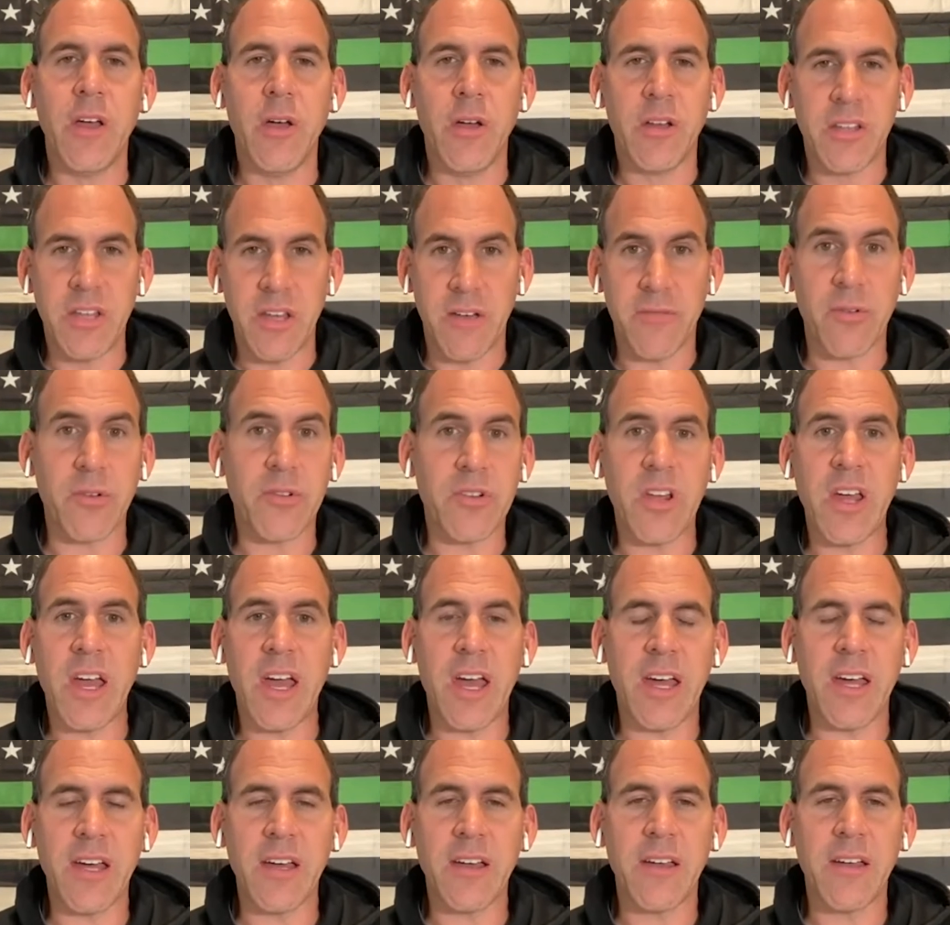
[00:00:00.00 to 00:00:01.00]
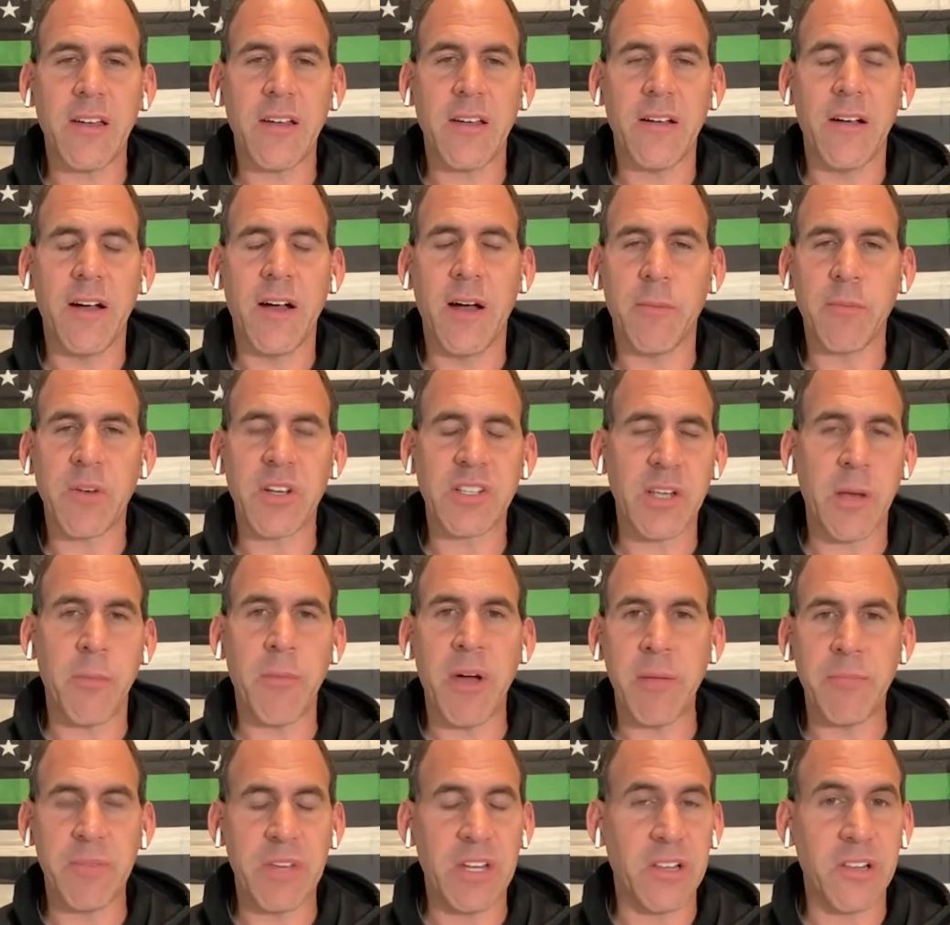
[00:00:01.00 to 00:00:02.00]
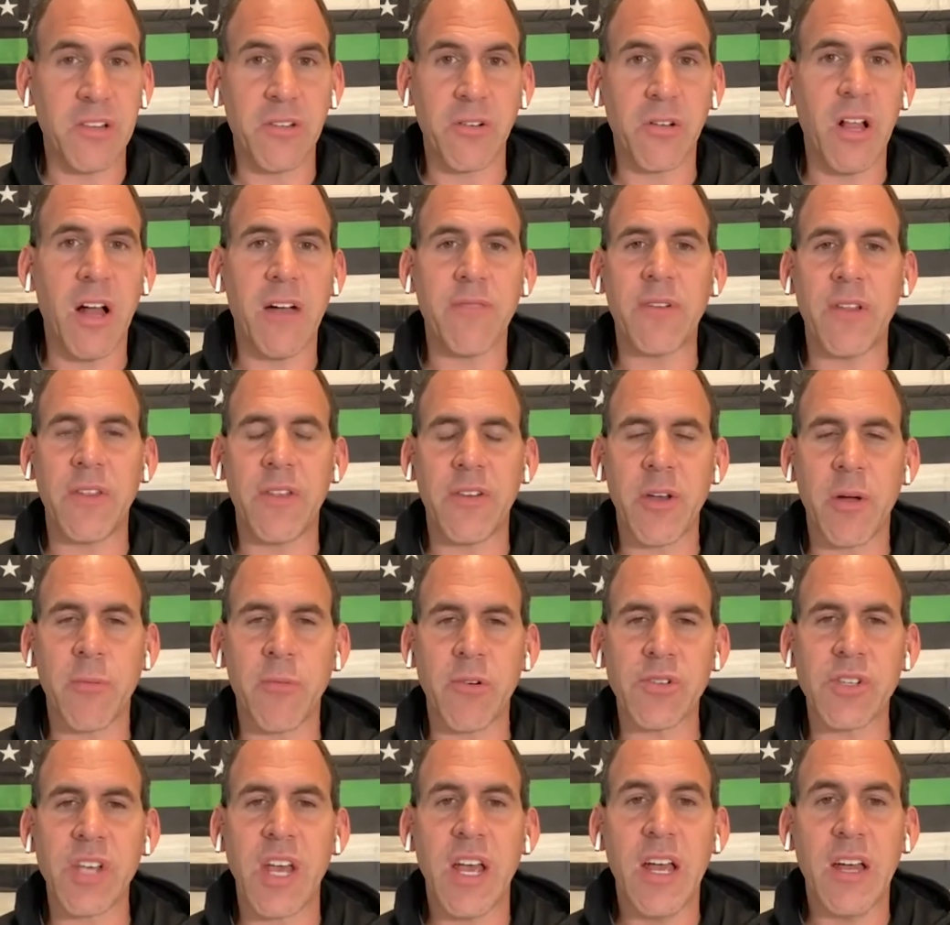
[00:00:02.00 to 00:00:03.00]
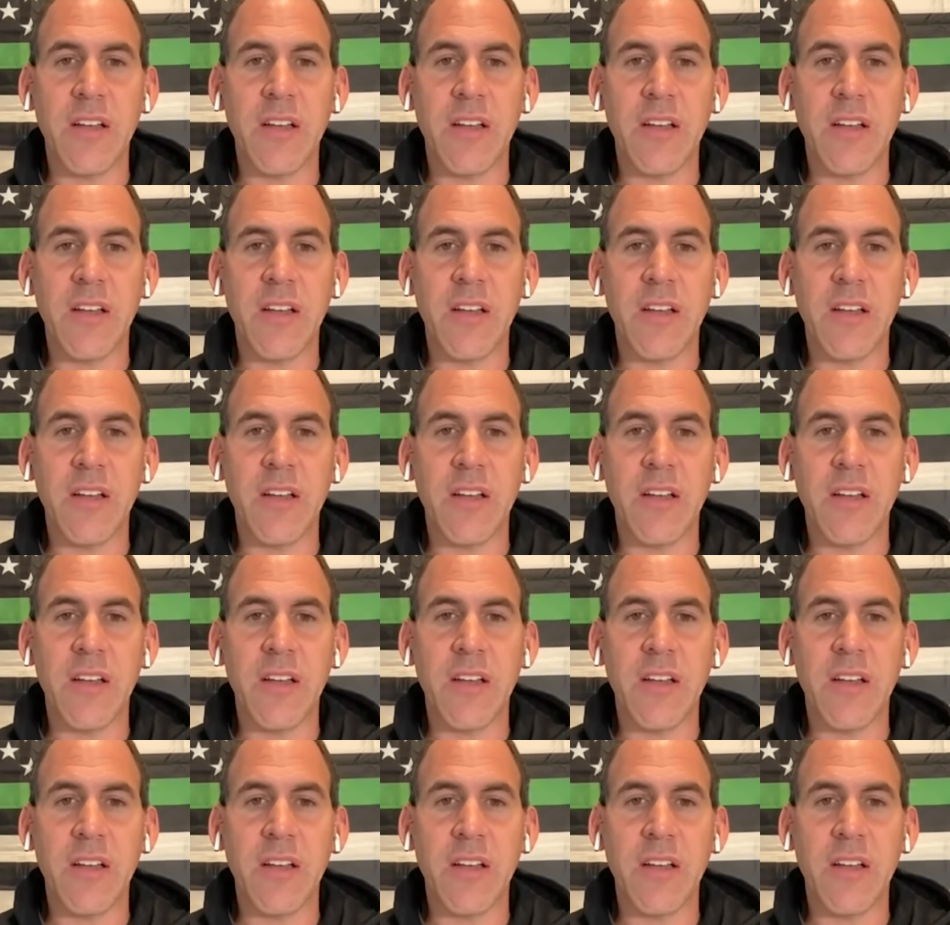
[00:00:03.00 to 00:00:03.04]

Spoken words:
give or take, because I might be a little off on the numbers,